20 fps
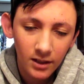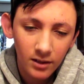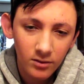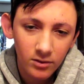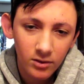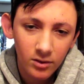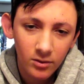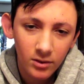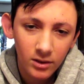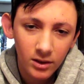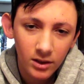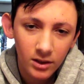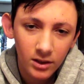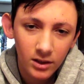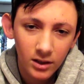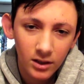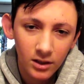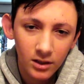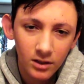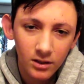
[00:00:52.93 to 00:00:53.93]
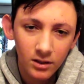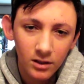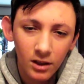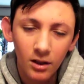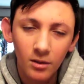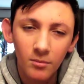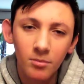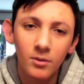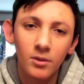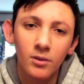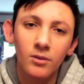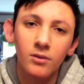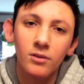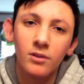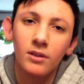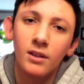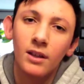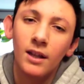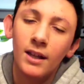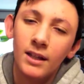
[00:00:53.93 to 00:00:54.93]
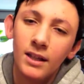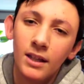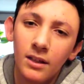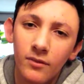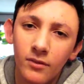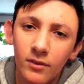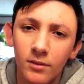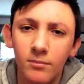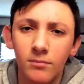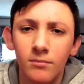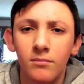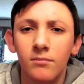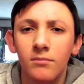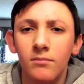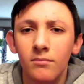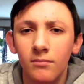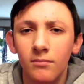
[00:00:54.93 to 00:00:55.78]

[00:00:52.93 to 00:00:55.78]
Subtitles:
I don't know when I'm going to upload any of them.